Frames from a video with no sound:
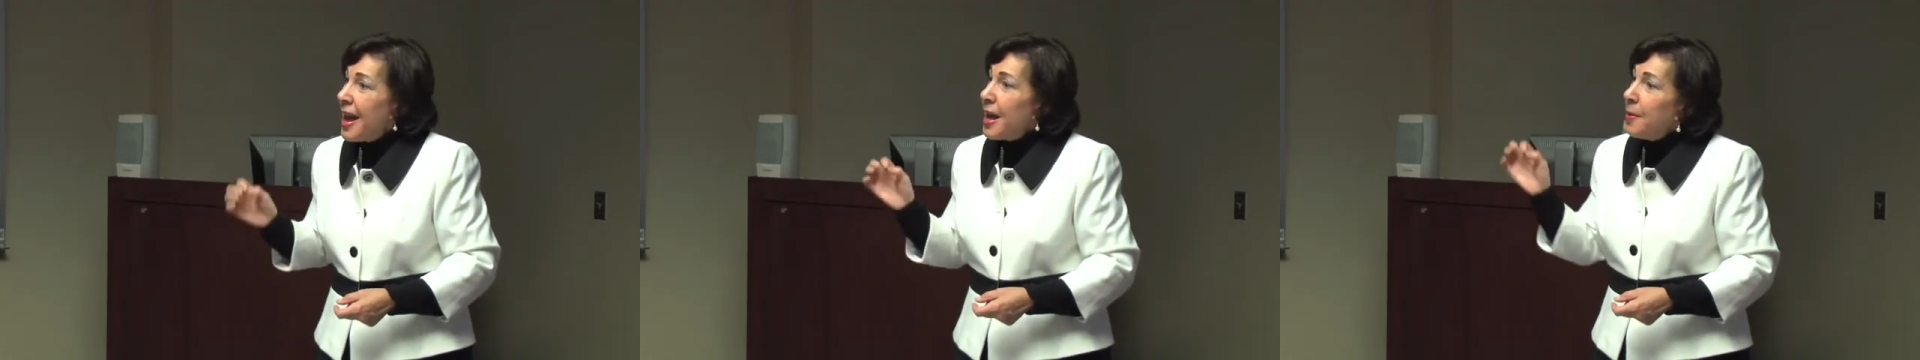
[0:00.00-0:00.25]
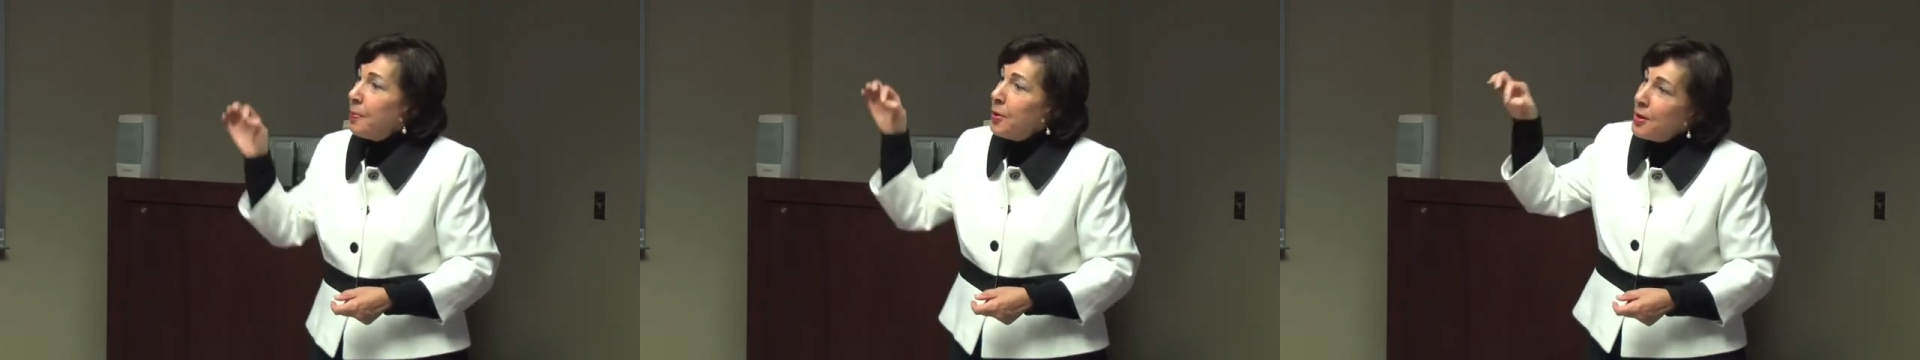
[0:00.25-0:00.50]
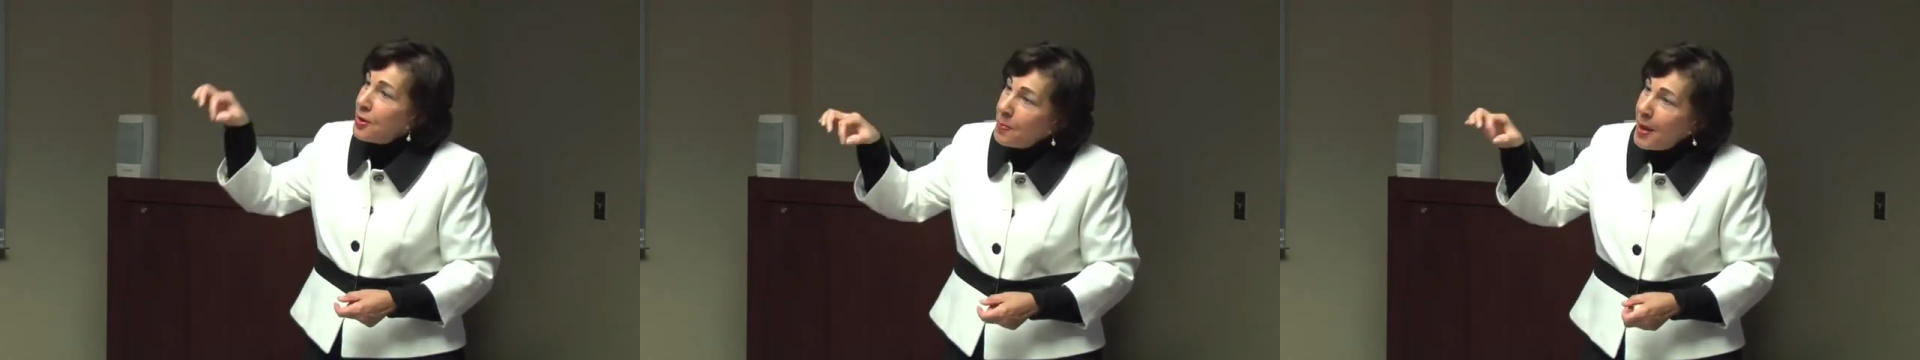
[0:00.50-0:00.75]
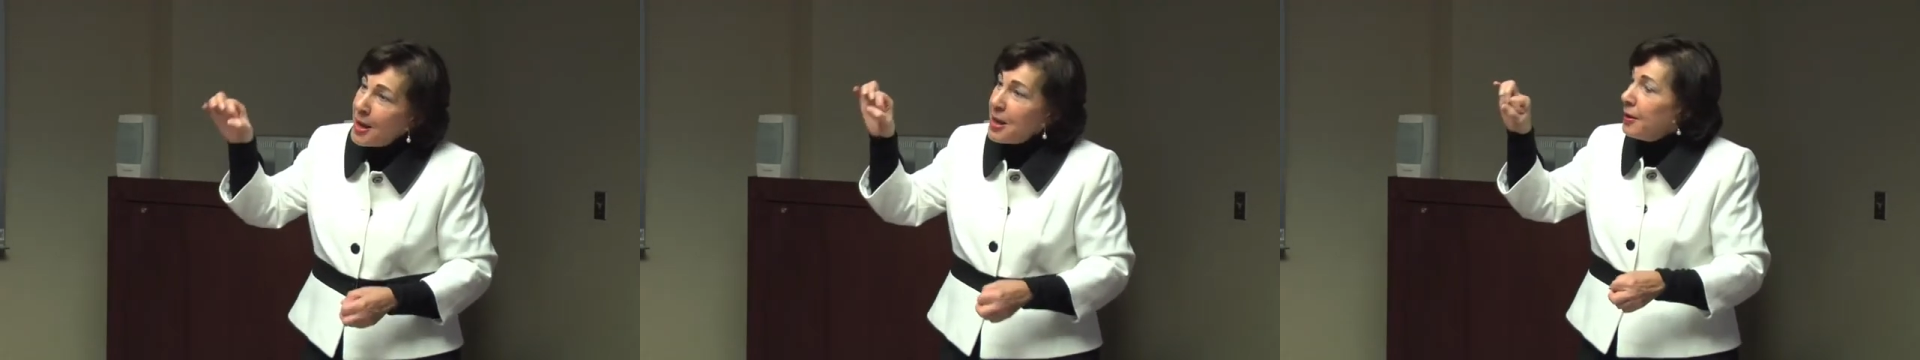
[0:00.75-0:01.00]
and put as
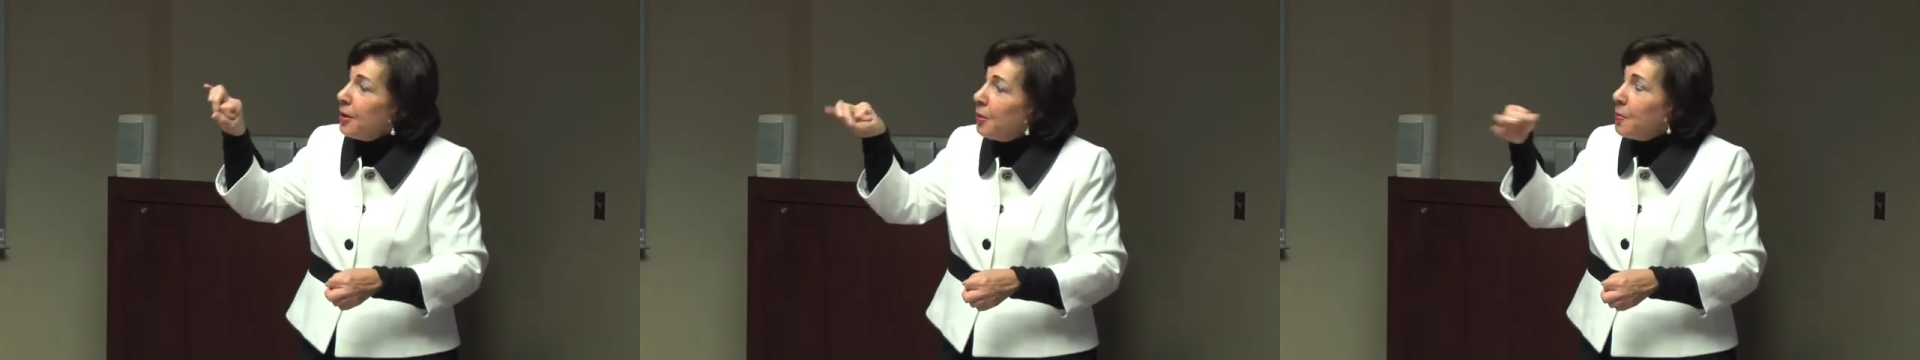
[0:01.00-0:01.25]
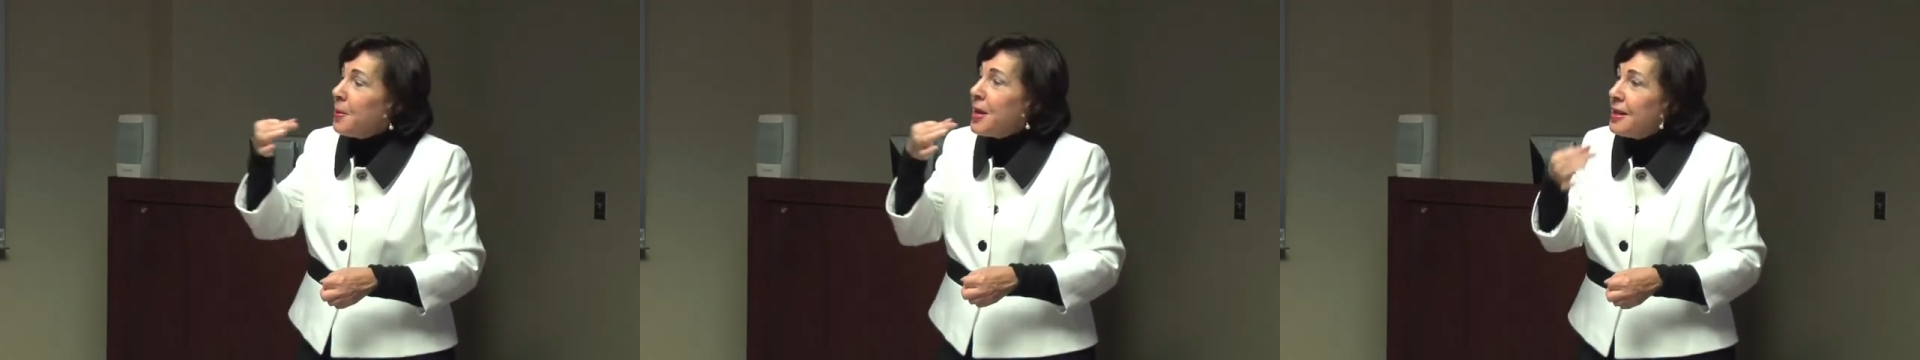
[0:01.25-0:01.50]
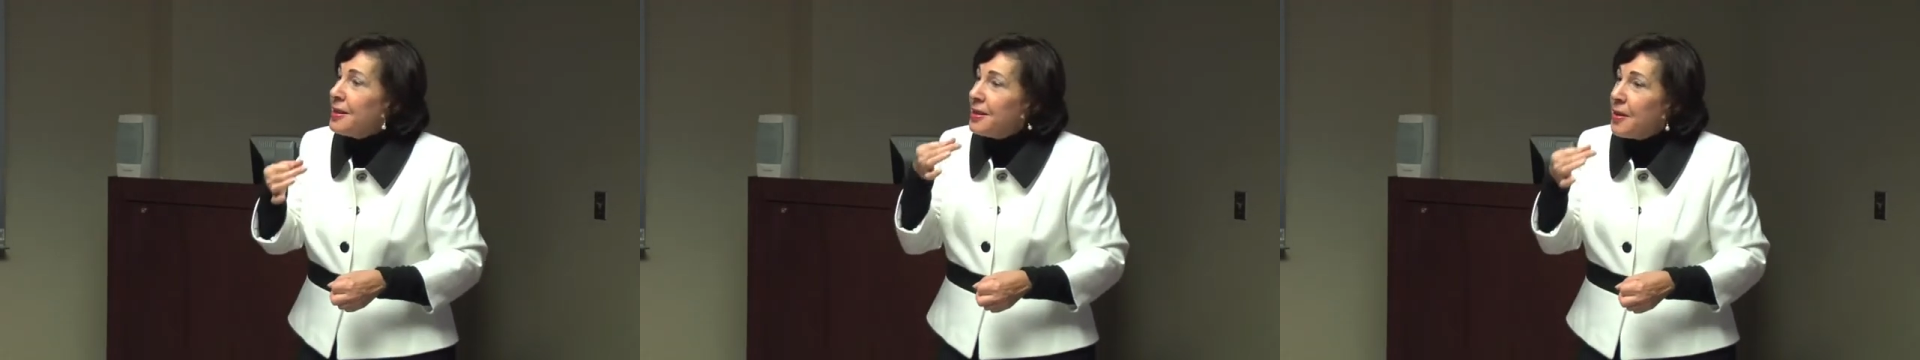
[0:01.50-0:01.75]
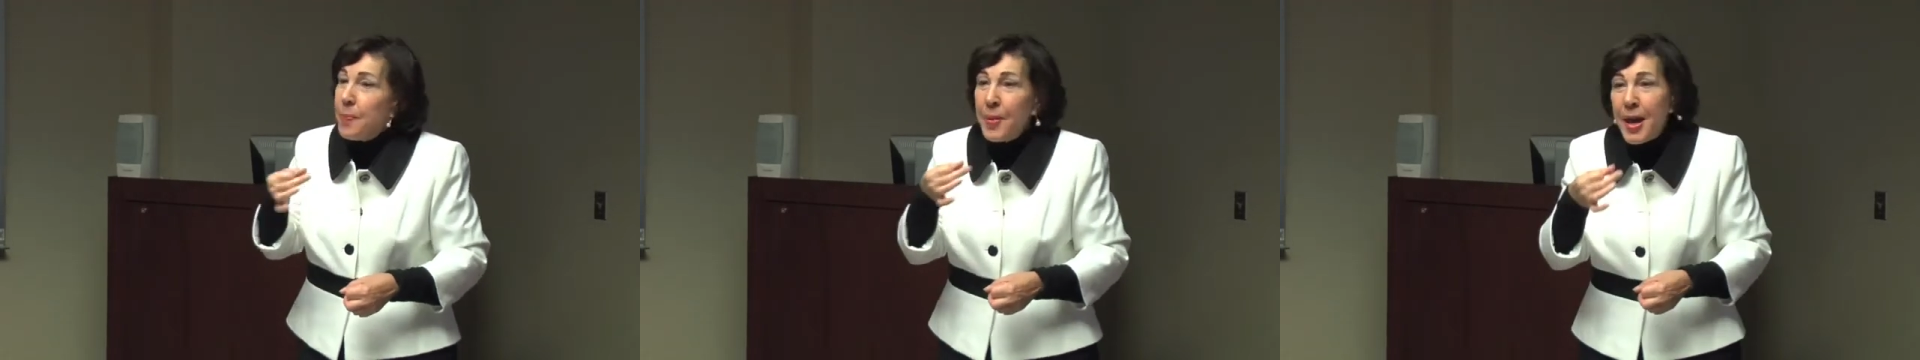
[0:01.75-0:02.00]
many little
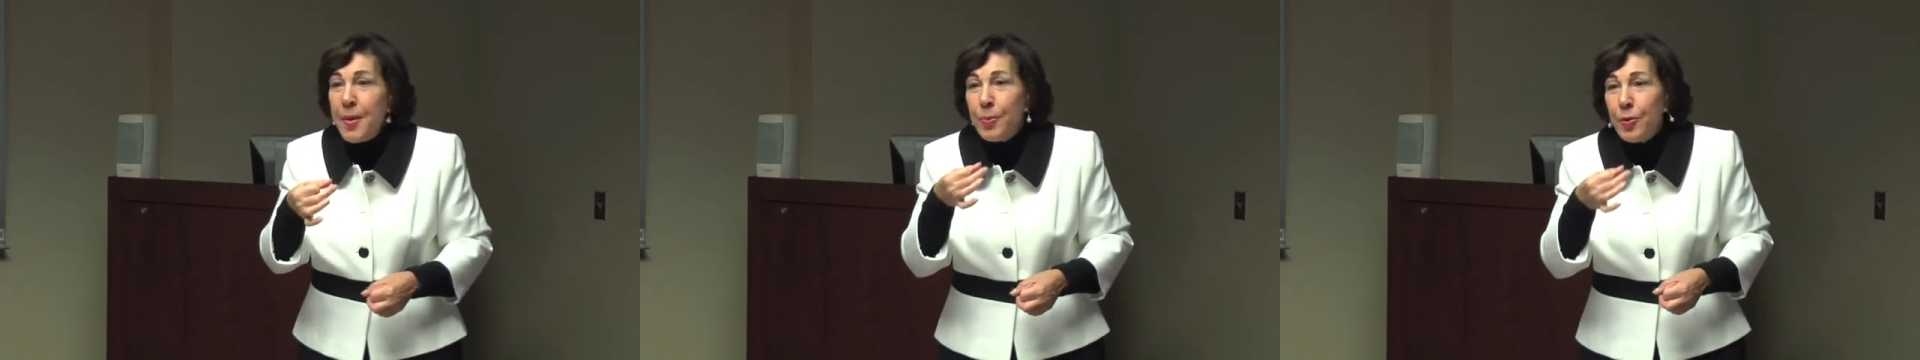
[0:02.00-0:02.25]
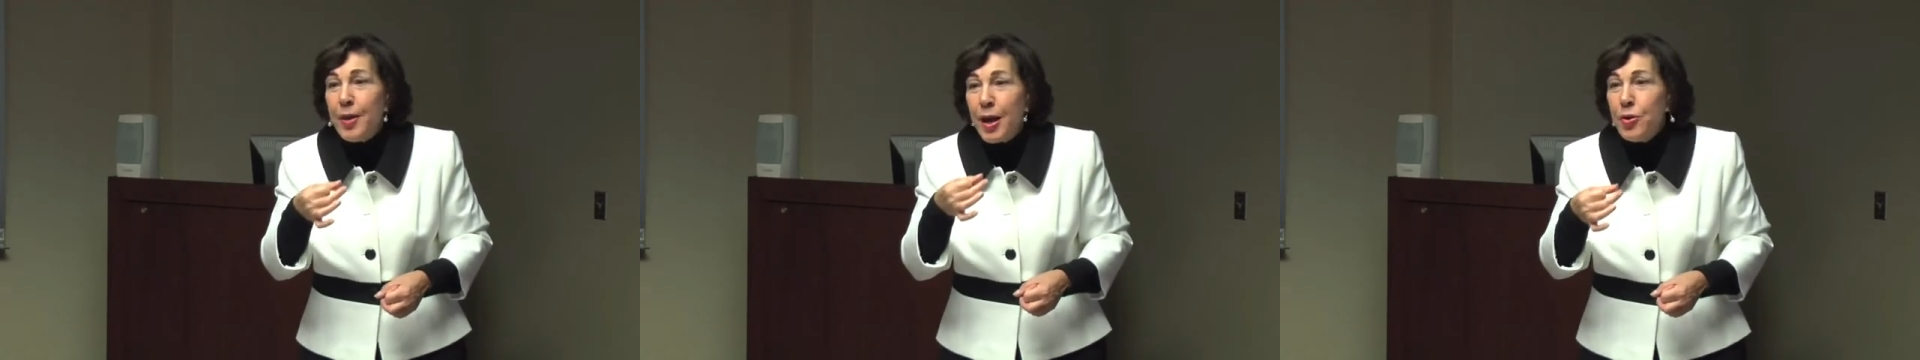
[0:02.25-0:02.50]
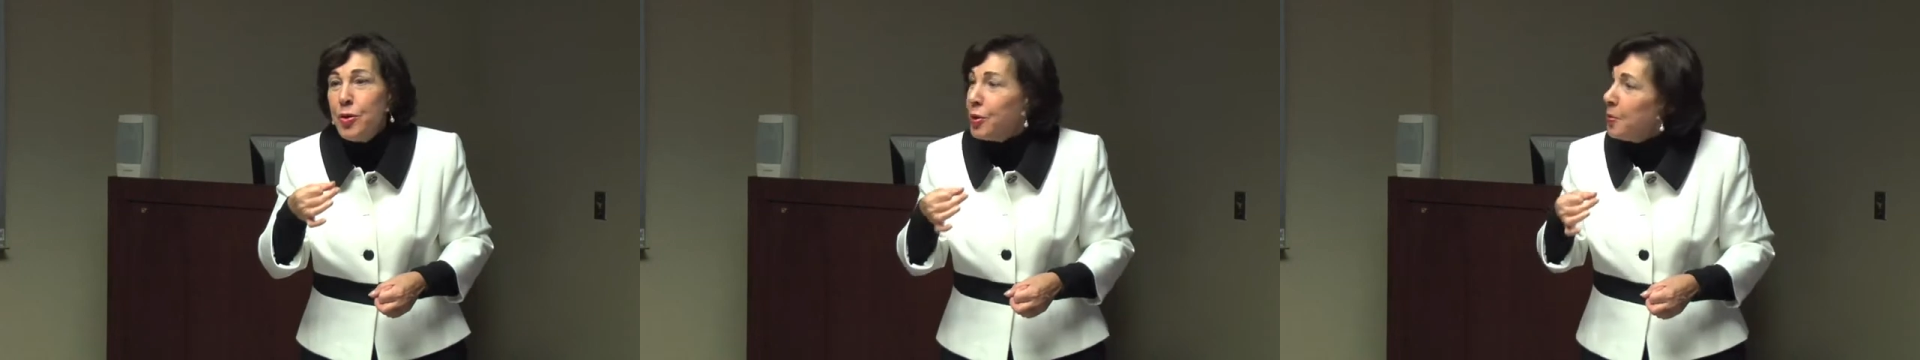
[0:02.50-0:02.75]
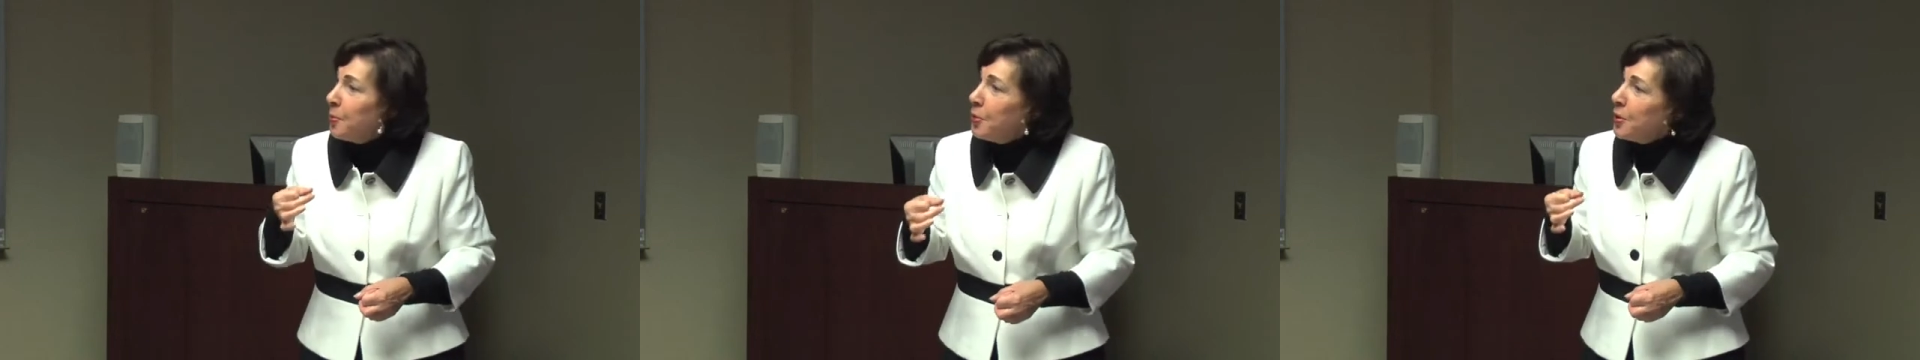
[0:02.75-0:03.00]
pieces of paper that you
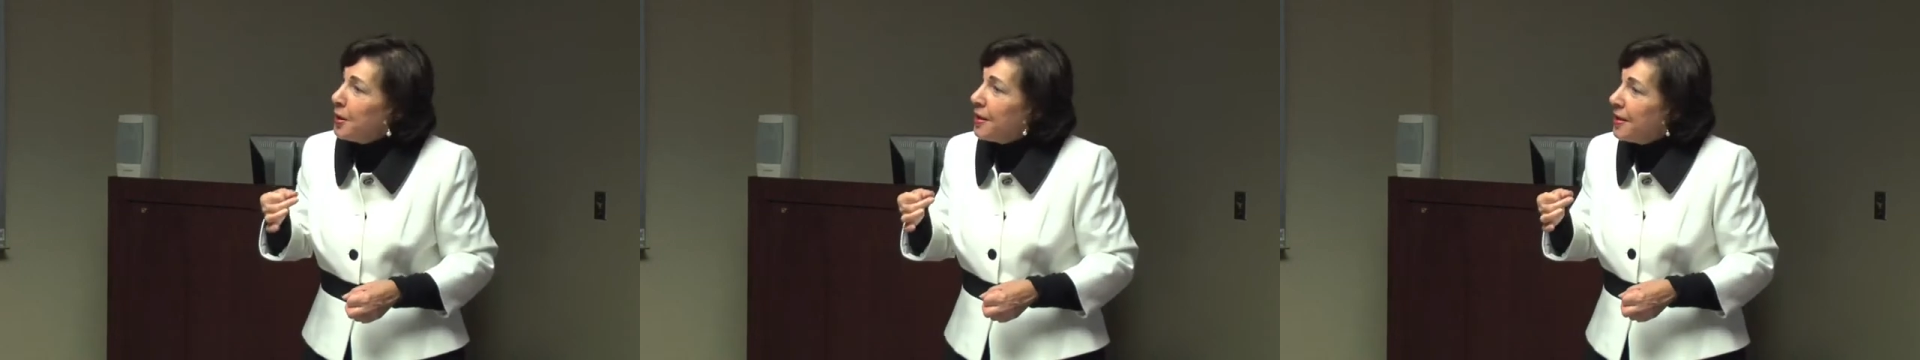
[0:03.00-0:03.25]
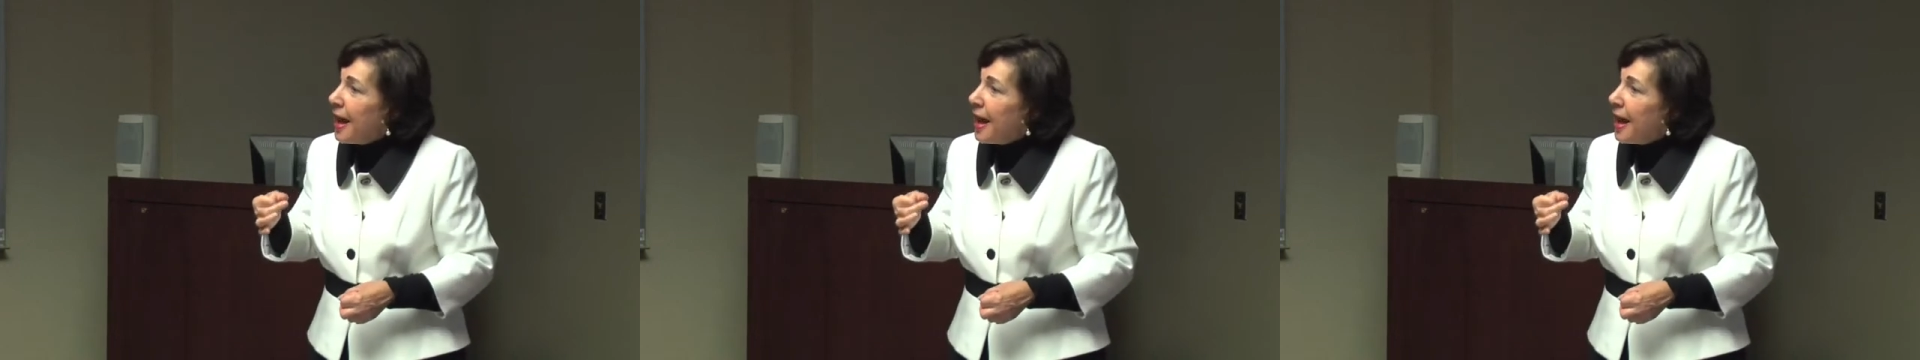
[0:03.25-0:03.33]
can put in